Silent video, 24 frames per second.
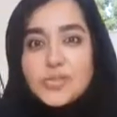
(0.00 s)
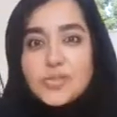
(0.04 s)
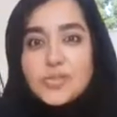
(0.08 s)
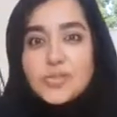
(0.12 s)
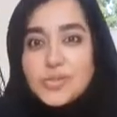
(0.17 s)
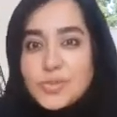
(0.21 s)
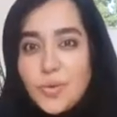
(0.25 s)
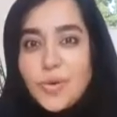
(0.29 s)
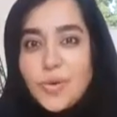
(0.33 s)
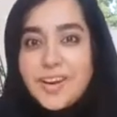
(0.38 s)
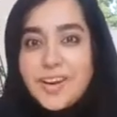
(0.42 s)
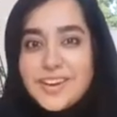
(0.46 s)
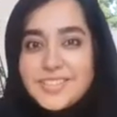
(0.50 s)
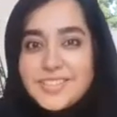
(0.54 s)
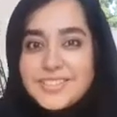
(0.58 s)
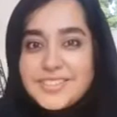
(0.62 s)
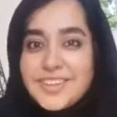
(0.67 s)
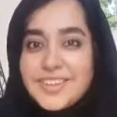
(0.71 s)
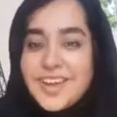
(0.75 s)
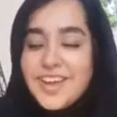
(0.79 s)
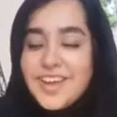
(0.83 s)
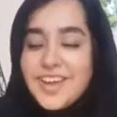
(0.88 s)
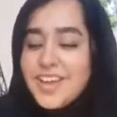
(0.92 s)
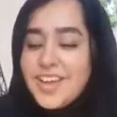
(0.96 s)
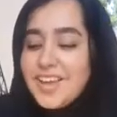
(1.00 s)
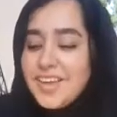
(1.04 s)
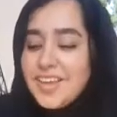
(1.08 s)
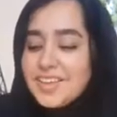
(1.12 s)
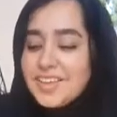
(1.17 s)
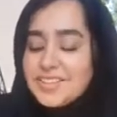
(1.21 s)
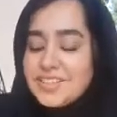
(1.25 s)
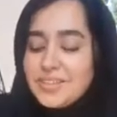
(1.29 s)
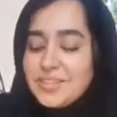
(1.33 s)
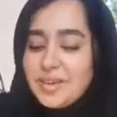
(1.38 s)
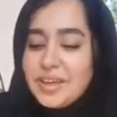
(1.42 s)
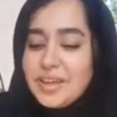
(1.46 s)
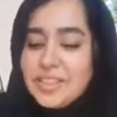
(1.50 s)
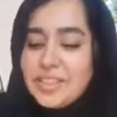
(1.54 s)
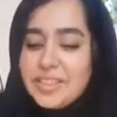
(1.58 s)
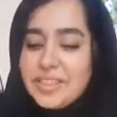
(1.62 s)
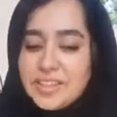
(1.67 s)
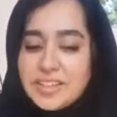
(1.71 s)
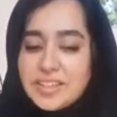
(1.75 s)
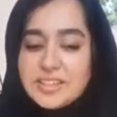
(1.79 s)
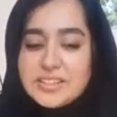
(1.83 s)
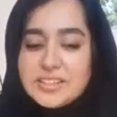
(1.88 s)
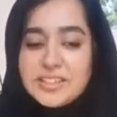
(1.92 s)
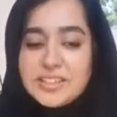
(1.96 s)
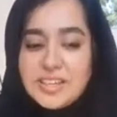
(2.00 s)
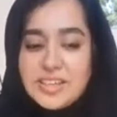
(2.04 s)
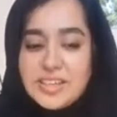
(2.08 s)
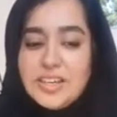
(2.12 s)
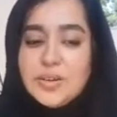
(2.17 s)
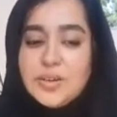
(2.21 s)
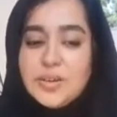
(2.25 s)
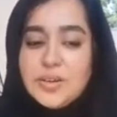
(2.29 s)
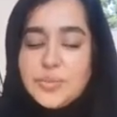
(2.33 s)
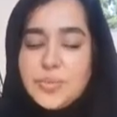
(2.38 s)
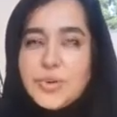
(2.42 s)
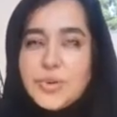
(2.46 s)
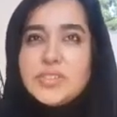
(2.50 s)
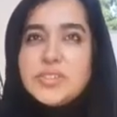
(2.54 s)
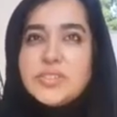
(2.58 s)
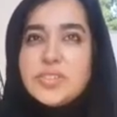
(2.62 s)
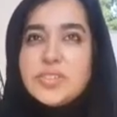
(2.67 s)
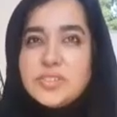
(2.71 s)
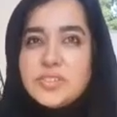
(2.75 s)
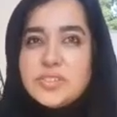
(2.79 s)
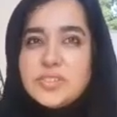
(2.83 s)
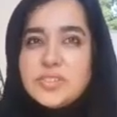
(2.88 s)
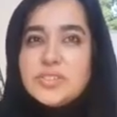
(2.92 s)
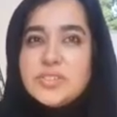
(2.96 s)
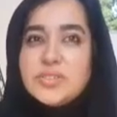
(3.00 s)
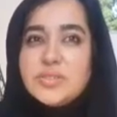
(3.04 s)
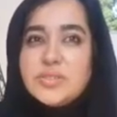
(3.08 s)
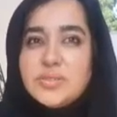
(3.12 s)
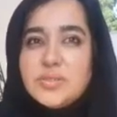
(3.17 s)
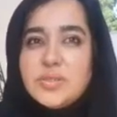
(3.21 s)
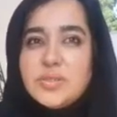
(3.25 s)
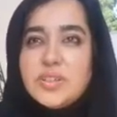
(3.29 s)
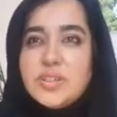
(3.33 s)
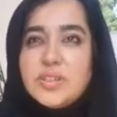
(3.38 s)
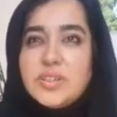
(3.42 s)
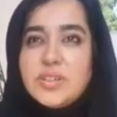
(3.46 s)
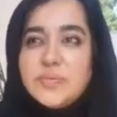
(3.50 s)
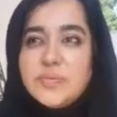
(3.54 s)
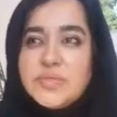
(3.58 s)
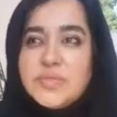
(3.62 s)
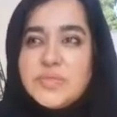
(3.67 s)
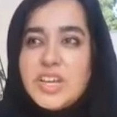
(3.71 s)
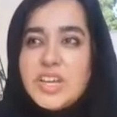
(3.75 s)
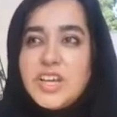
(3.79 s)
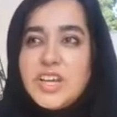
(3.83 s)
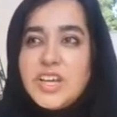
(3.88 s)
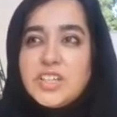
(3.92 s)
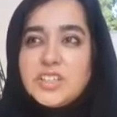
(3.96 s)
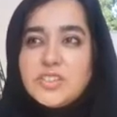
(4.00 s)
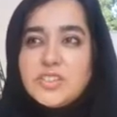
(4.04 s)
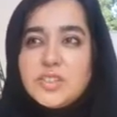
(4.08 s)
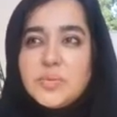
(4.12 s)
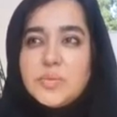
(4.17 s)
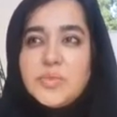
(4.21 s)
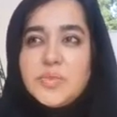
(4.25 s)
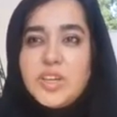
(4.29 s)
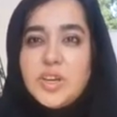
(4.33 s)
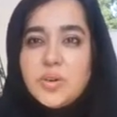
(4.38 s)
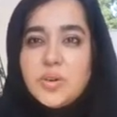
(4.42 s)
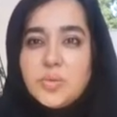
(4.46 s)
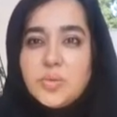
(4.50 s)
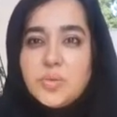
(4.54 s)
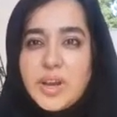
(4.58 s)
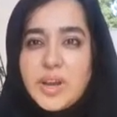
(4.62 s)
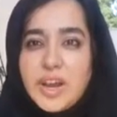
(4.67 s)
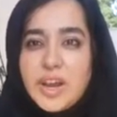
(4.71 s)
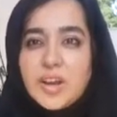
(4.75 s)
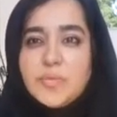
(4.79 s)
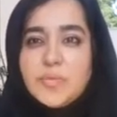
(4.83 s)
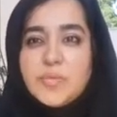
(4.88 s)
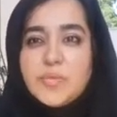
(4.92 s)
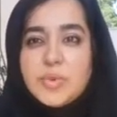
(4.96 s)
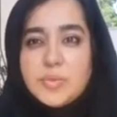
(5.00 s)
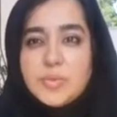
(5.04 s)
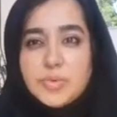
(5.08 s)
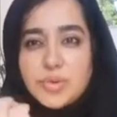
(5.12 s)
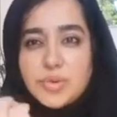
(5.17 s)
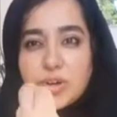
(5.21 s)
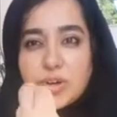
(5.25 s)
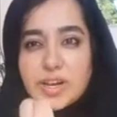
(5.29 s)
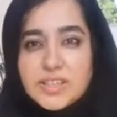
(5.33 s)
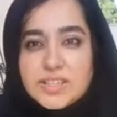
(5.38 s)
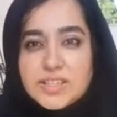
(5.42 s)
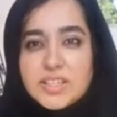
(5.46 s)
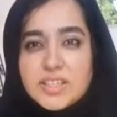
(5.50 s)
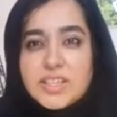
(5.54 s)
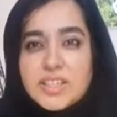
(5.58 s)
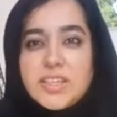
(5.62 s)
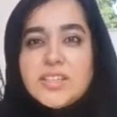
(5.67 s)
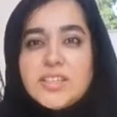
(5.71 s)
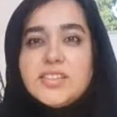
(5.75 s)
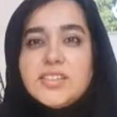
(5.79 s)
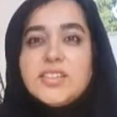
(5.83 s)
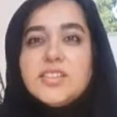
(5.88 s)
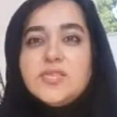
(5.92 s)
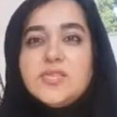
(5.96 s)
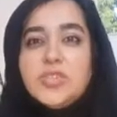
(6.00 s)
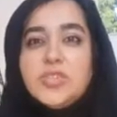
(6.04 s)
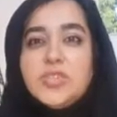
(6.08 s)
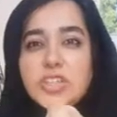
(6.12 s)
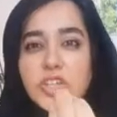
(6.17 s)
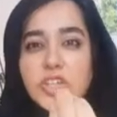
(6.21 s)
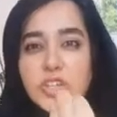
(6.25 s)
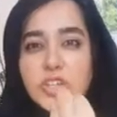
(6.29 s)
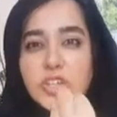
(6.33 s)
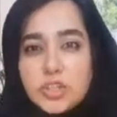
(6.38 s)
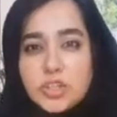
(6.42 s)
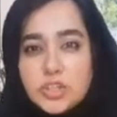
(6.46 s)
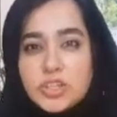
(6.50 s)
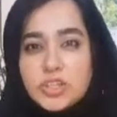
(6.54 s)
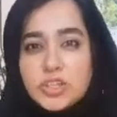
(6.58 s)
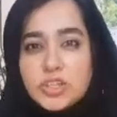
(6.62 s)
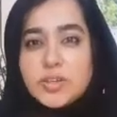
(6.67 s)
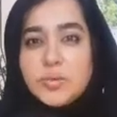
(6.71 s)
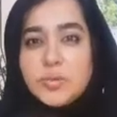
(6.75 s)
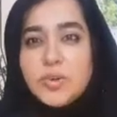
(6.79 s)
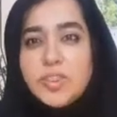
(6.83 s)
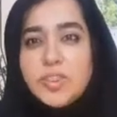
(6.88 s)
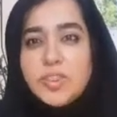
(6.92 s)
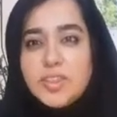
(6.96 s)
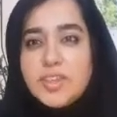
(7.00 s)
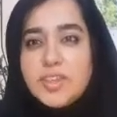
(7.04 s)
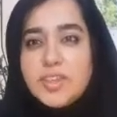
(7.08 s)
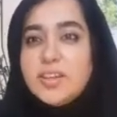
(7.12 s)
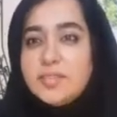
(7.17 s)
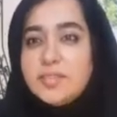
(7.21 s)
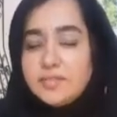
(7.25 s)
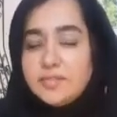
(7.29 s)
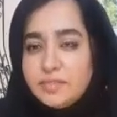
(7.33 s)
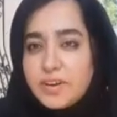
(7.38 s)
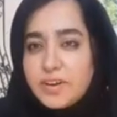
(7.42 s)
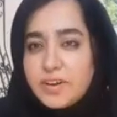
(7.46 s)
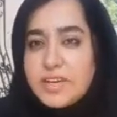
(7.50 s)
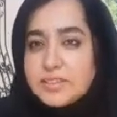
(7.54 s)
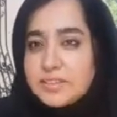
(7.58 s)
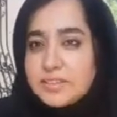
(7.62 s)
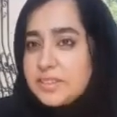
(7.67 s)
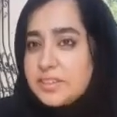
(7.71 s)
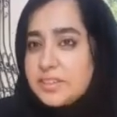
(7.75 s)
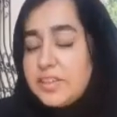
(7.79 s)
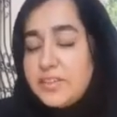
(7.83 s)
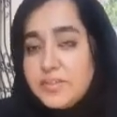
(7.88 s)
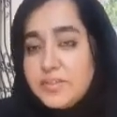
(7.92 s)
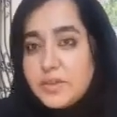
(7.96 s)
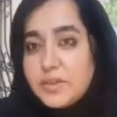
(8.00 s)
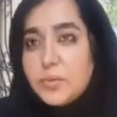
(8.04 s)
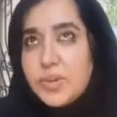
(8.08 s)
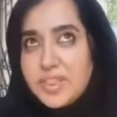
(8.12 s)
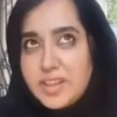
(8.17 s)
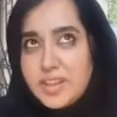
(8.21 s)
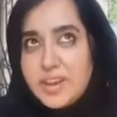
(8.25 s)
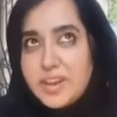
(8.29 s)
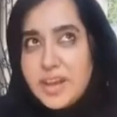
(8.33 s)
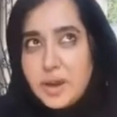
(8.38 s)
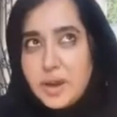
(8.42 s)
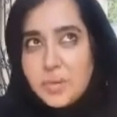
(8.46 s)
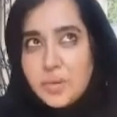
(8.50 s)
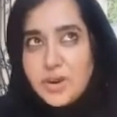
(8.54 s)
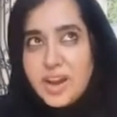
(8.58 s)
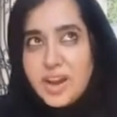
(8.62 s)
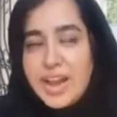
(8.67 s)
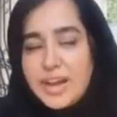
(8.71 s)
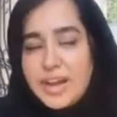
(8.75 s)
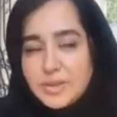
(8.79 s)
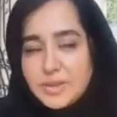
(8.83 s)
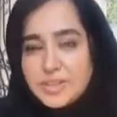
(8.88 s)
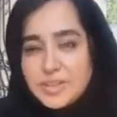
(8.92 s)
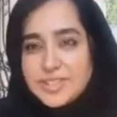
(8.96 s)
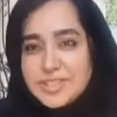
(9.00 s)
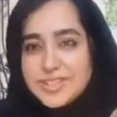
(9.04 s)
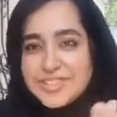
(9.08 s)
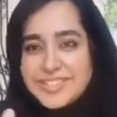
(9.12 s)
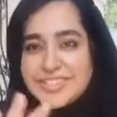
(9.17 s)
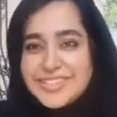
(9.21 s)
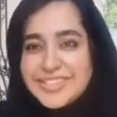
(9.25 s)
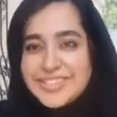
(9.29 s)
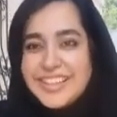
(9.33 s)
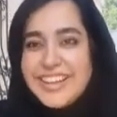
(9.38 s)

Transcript: stored. So I think it's really important to be aware and be present and really look within and find even within our houses.